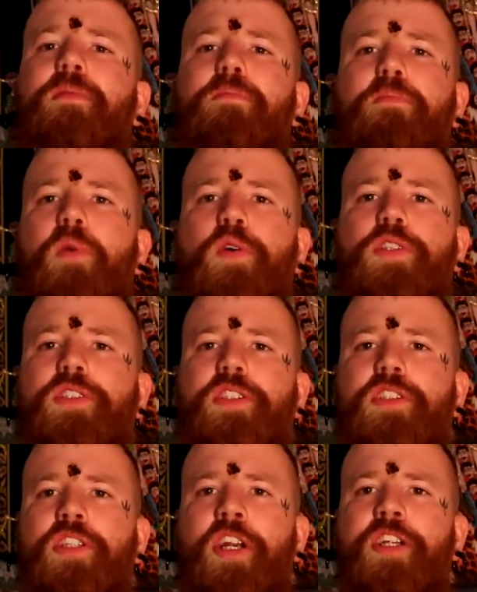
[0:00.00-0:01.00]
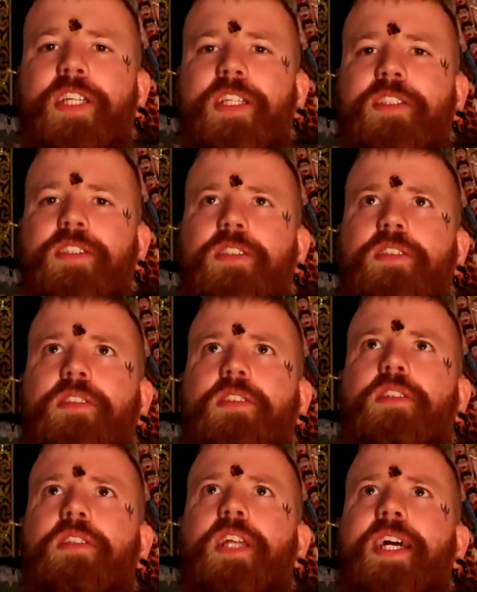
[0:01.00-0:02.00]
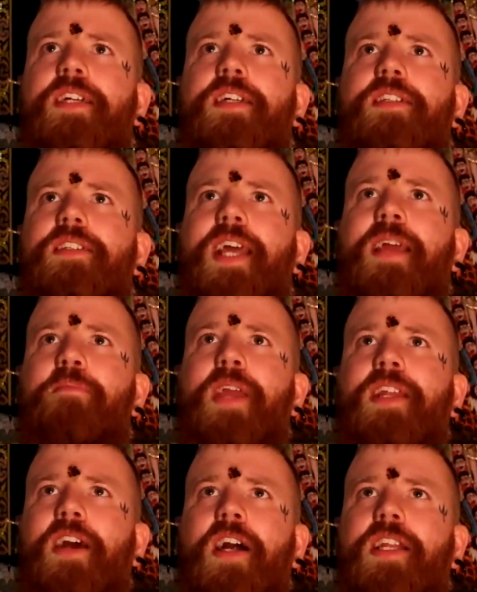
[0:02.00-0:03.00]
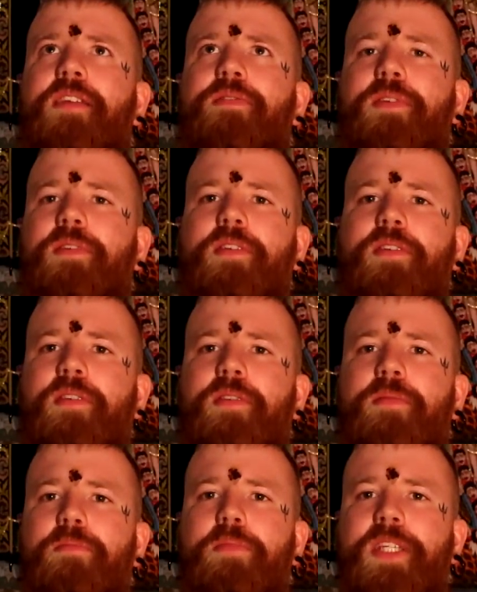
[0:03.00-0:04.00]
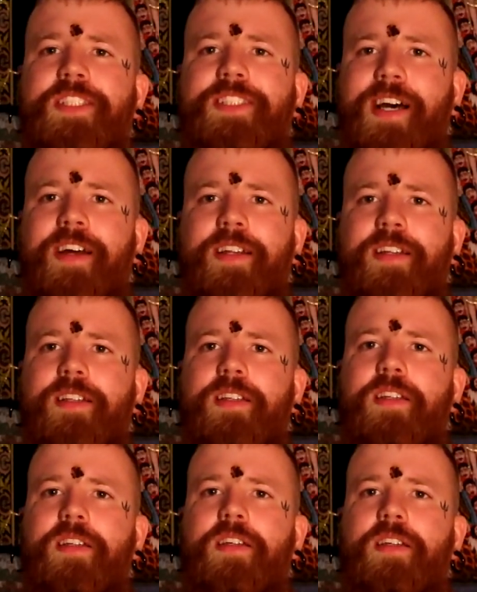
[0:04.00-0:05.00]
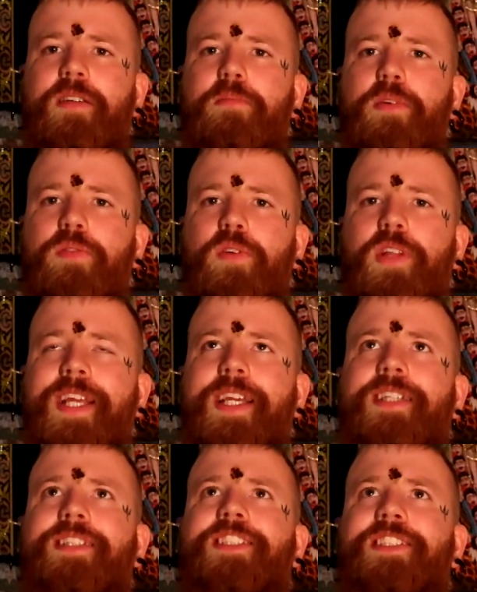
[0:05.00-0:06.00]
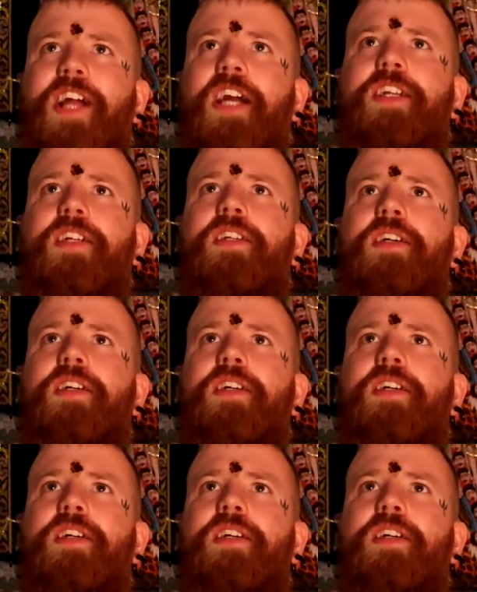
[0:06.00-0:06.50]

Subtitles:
most turkeys, they may not even be stunned before they get slaughtered.